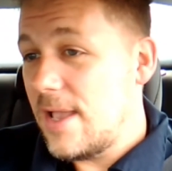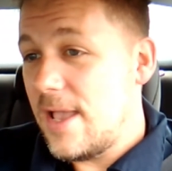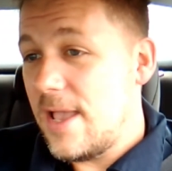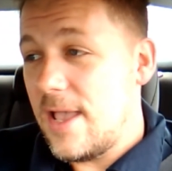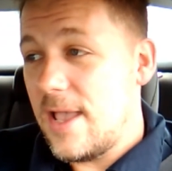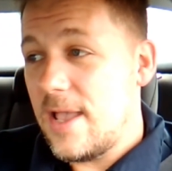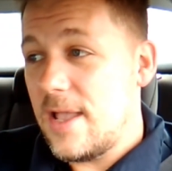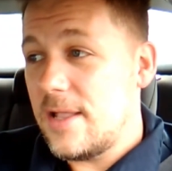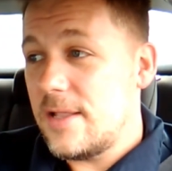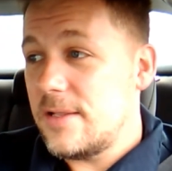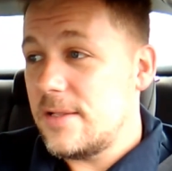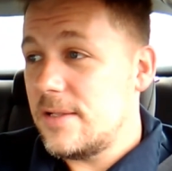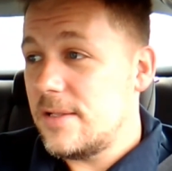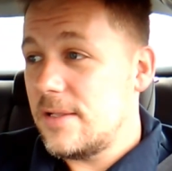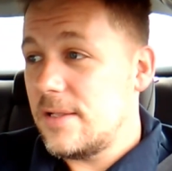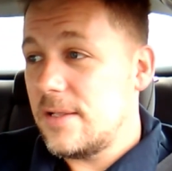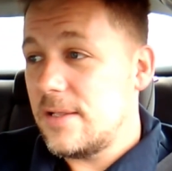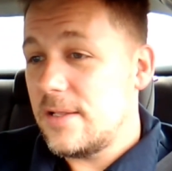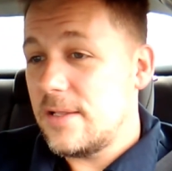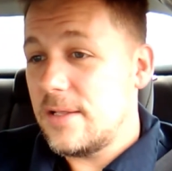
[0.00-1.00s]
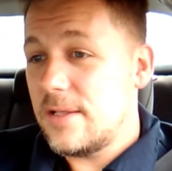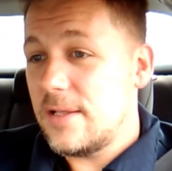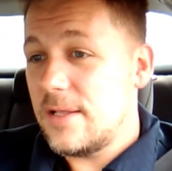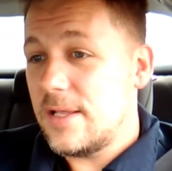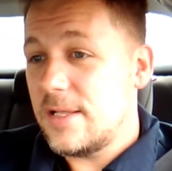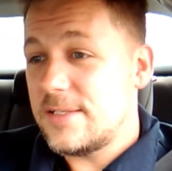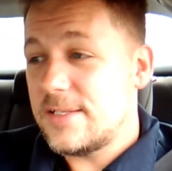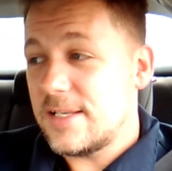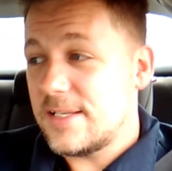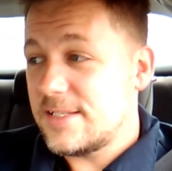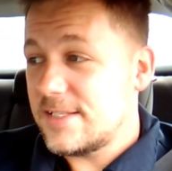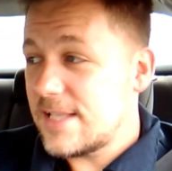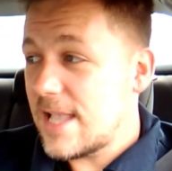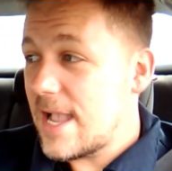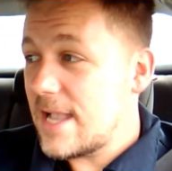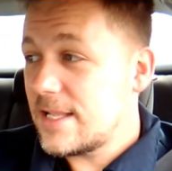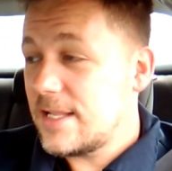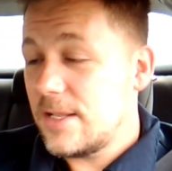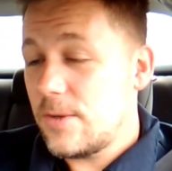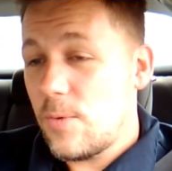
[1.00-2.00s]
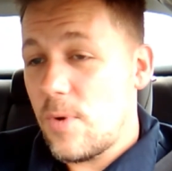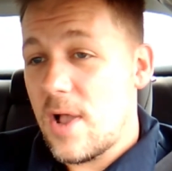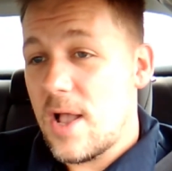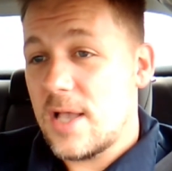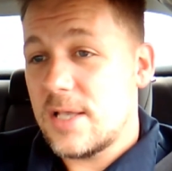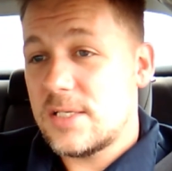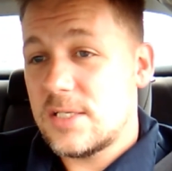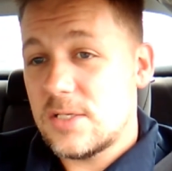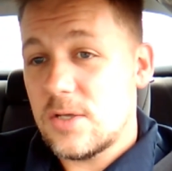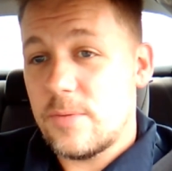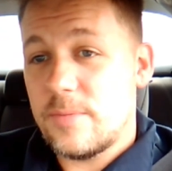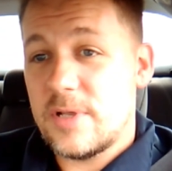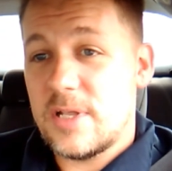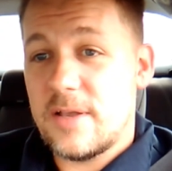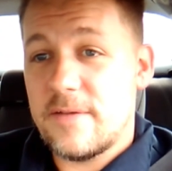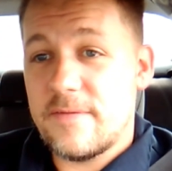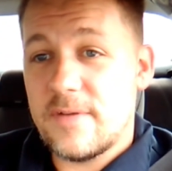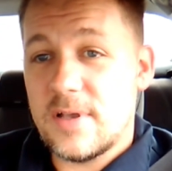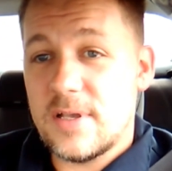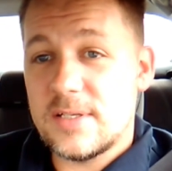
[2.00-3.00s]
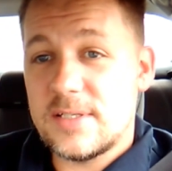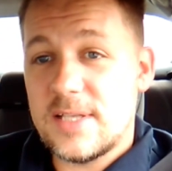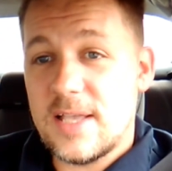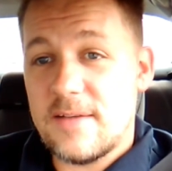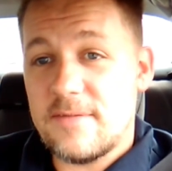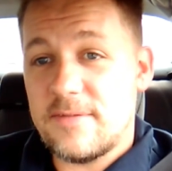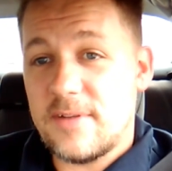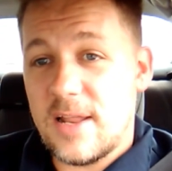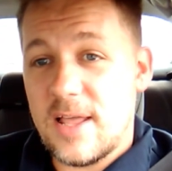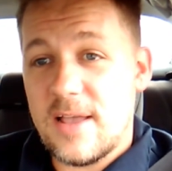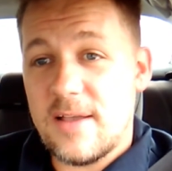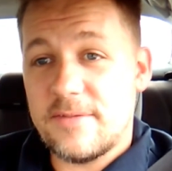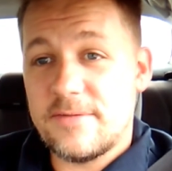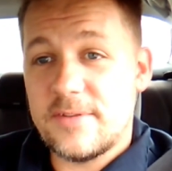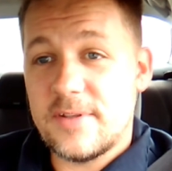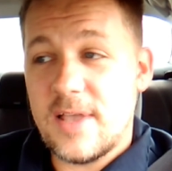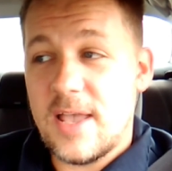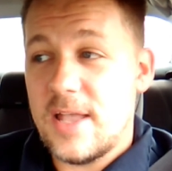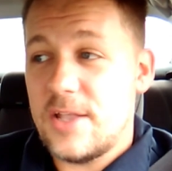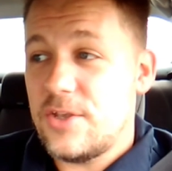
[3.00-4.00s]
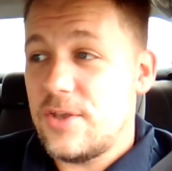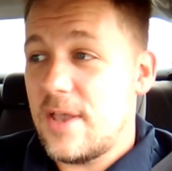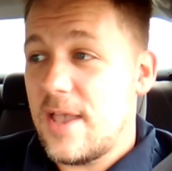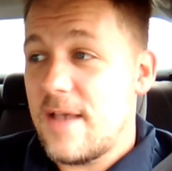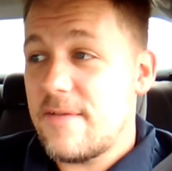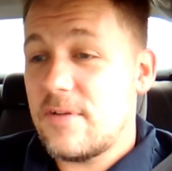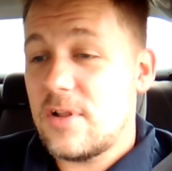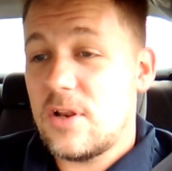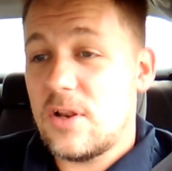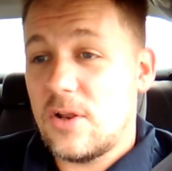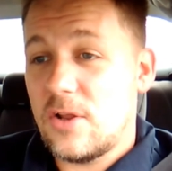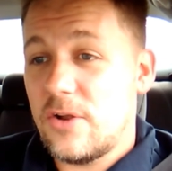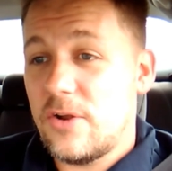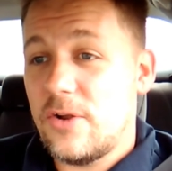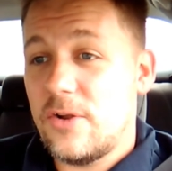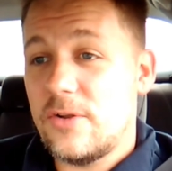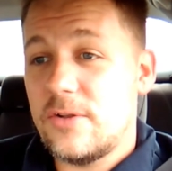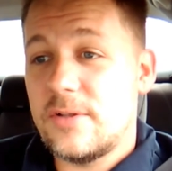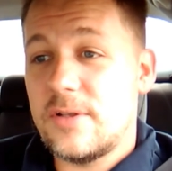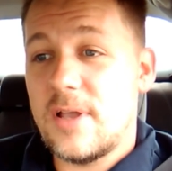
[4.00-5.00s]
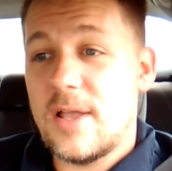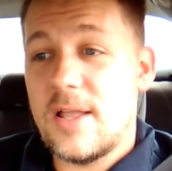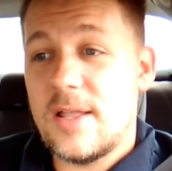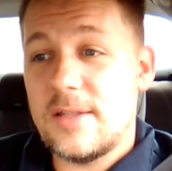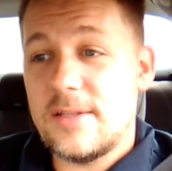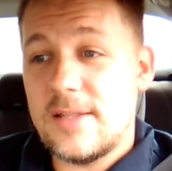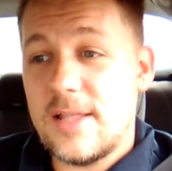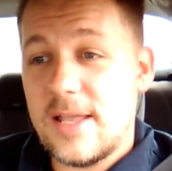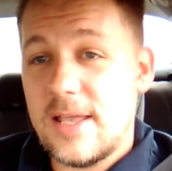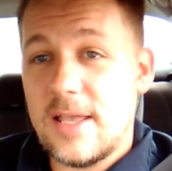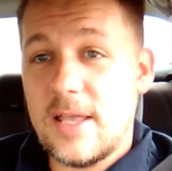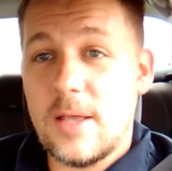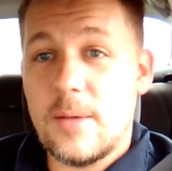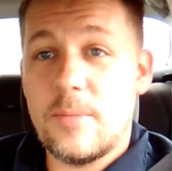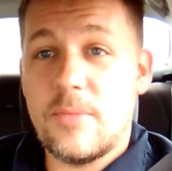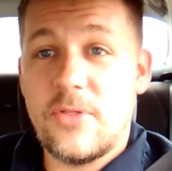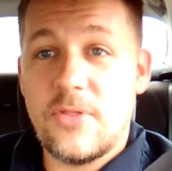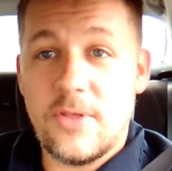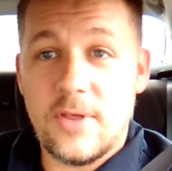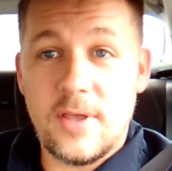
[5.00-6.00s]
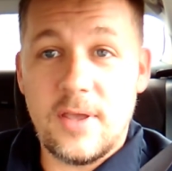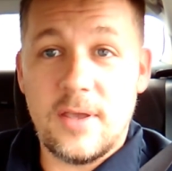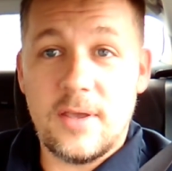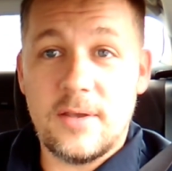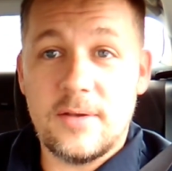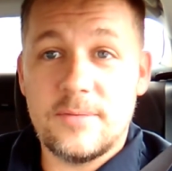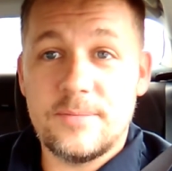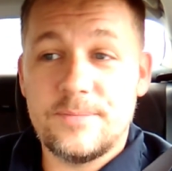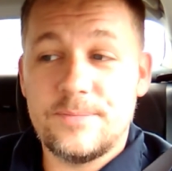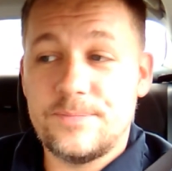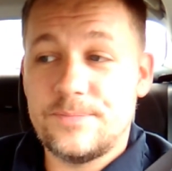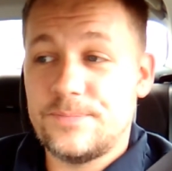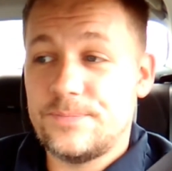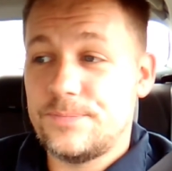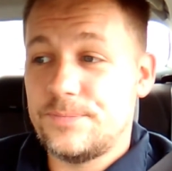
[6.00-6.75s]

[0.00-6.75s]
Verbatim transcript: And it's exactly why so many of us have left, and you haven't learned a damn thing.